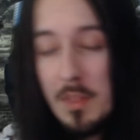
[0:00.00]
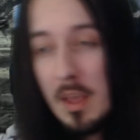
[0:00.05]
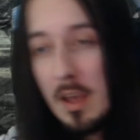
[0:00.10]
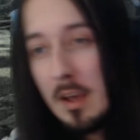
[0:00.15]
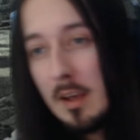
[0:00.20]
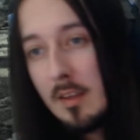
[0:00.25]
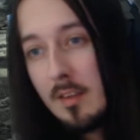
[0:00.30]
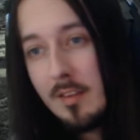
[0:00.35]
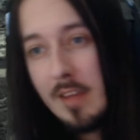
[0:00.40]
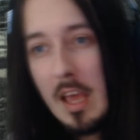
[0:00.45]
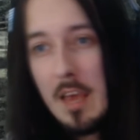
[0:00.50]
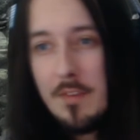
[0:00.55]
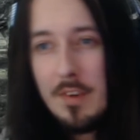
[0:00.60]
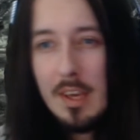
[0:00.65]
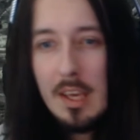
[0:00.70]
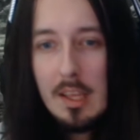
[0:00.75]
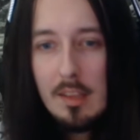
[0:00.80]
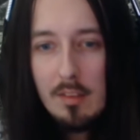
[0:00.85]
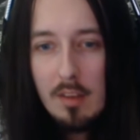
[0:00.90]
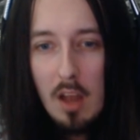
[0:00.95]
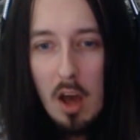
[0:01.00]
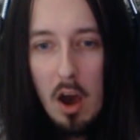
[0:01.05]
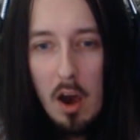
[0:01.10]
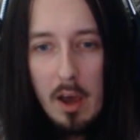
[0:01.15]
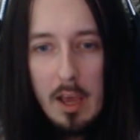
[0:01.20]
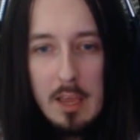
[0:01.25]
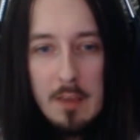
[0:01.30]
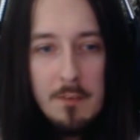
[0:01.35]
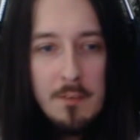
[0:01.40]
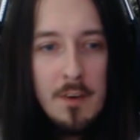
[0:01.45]
saving his
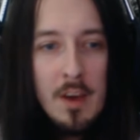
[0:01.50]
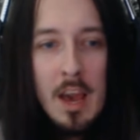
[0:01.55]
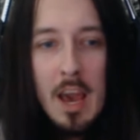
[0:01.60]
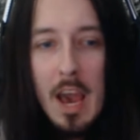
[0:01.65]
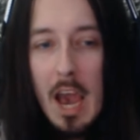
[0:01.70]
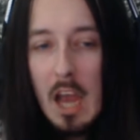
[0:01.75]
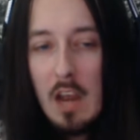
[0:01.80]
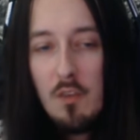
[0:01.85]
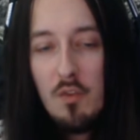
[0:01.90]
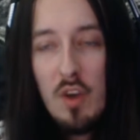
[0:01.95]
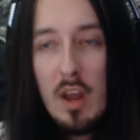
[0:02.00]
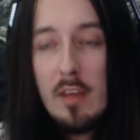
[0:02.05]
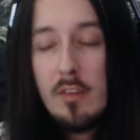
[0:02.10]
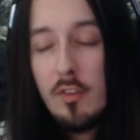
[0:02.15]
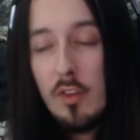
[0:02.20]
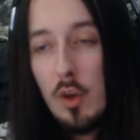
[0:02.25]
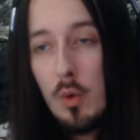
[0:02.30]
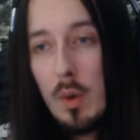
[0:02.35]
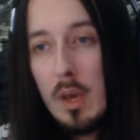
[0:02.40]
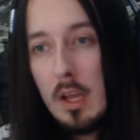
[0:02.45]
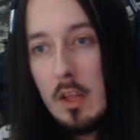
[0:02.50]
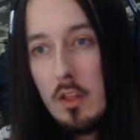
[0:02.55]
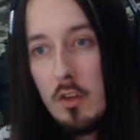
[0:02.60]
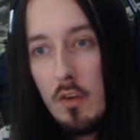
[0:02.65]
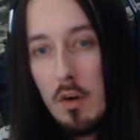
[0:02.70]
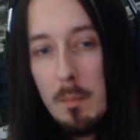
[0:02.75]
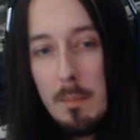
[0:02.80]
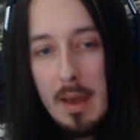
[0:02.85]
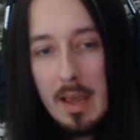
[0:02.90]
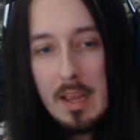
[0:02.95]
life, and rescuing the
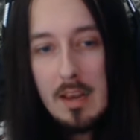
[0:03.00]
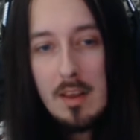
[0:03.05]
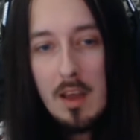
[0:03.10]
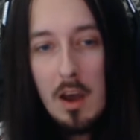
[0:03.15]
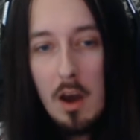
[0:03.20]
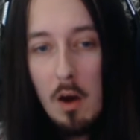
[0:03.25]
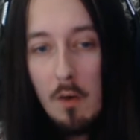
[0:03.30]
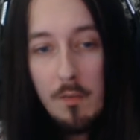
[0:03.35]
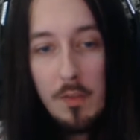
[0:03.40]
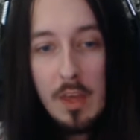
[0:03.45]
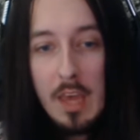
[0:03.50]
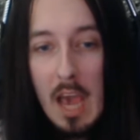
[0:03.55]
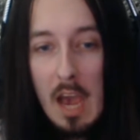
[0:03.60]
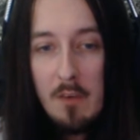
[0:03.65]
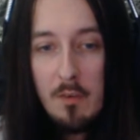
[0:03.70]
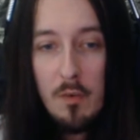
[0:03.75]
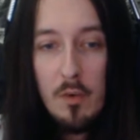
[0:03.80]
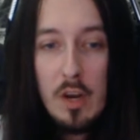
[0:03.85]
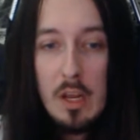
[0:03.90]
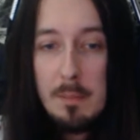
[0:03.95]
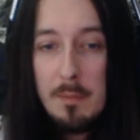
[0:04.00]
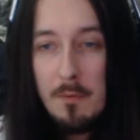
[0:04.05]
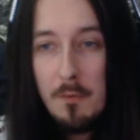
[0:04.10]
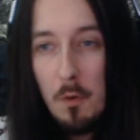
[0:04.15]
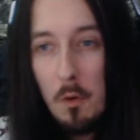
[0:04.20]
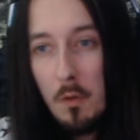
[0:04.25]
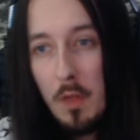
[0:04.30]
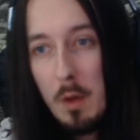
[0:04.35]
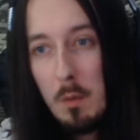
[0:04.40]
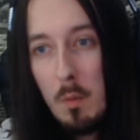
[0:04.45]
remainder of the cavalry
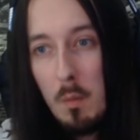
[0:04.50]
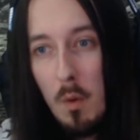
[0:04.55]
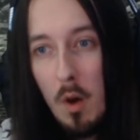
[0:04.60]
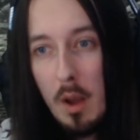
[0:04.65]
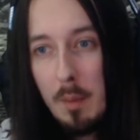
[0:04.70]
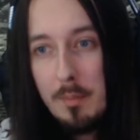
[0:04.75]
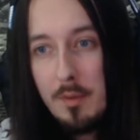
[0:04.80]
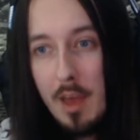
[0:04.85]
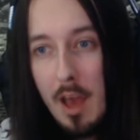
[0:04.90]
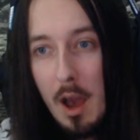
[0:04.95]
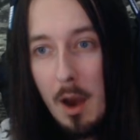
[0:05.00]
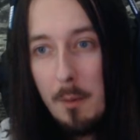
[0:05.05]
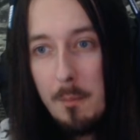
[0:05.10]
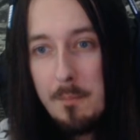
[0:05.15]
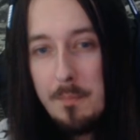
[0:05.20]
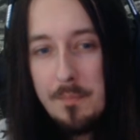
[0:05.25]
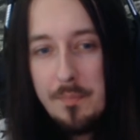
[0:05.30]
before they were wiped out.